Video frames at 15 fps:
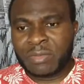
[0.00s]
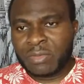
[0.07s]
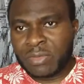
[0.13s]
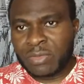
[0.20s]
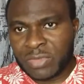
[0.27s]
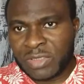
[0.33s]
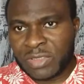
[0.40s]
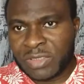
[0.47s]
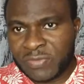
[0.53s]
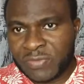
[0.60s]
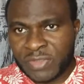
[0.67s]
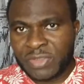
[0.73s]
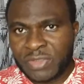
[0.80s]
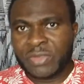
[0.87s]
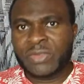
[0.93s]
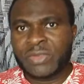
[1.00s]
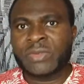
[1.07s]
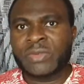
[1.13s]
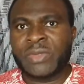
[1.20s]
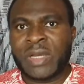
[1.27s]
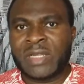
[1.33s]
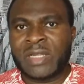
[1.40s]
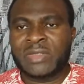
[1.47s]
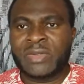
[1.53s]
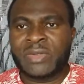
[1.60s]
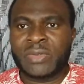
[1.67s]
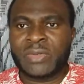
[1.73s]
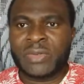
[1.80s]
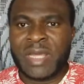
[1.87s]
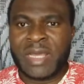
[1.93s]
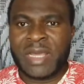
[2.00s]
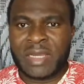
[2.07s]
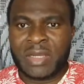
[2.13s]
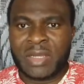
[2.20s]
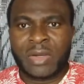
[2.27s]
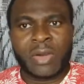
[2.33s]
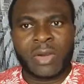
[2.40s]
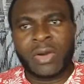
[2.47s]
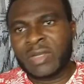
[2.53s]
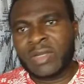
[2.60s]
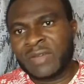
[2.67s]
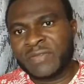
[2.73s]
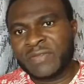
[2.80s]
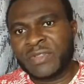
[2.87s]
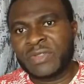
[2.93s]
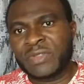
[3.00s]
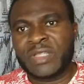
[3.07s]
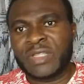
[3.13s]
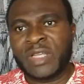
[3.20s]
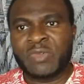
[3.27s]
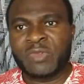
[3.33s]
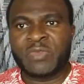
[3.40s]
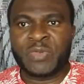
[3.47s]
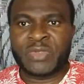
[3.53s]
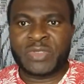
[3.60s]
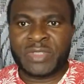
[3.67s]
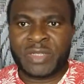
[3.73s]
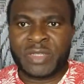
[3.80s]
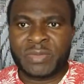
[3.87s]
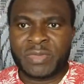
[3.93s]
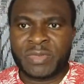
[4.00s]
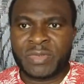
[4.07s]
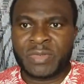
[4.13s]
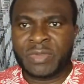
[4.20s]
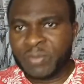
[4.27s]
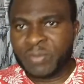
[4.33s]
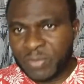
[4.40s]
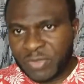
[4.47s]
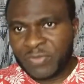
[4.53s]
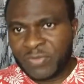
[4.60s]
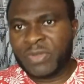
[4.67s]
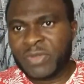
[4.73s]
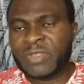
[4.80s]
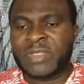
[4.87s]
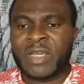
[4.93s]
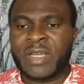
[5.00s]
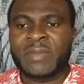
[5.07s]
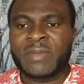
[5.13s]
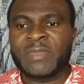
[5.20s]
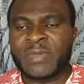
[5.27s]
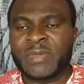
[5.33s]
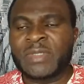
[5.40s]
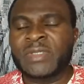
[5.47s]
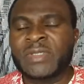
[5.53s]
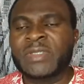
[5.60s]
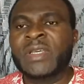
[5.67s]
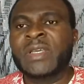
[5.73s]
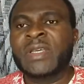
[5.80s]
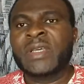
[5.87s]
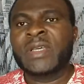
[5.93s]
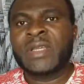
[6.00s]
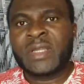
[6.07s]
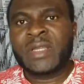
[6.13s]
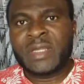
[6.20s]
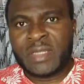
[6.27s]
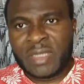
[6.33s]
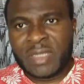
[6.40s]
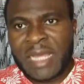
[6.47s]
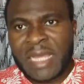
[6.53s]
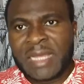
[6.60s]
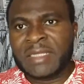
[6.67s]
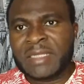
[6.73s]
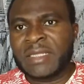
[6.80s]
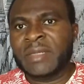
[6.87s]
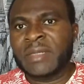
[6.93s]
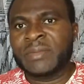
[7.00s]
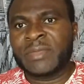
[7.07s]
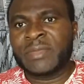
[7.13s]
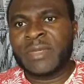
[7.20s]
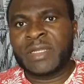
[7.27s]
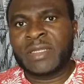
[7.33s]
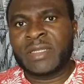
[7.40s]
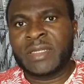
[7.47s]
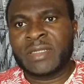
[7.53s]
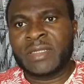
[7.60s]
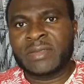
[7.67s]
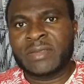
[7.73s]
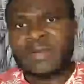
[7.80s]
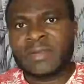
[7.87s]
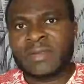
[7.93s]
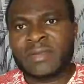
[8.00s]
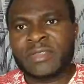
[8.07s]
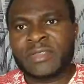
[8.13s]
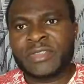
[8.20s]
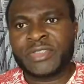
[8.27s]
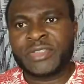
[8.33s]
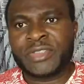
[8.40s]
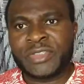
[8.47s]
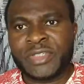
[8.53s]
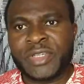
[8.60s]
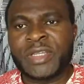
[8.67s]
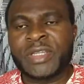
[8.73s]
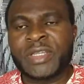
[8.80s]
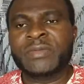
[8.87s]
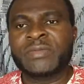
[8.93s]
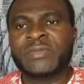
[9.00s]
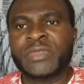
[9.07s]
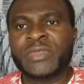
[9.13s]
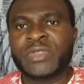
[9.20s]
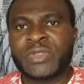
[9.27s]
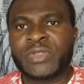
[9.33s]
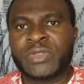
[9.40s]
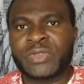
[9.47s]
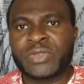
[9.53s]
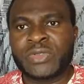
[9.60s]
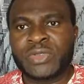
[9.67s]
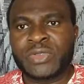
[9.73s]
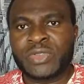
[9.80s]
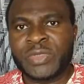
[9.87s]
this video and you like other videos that we've posted in previous times, please like them and then share them with your social